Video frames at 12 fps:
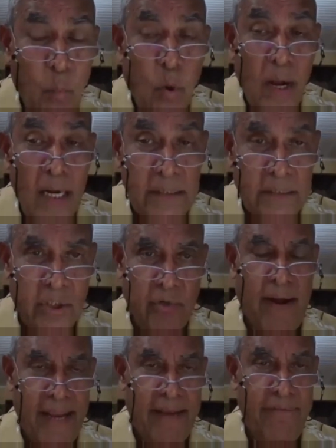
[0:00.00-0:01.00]
world
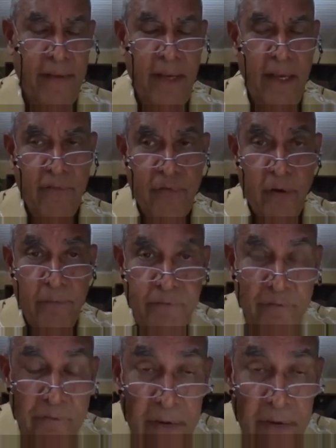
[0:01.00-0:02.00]
thrive from
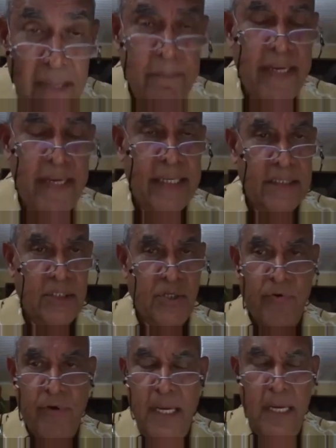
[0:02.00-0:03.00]
film
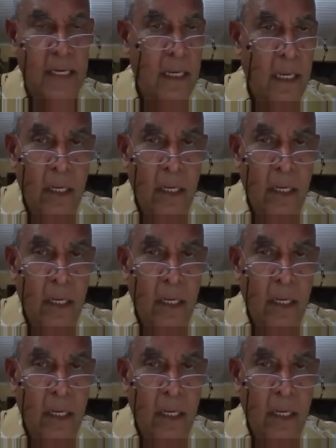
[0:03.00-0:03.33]
industry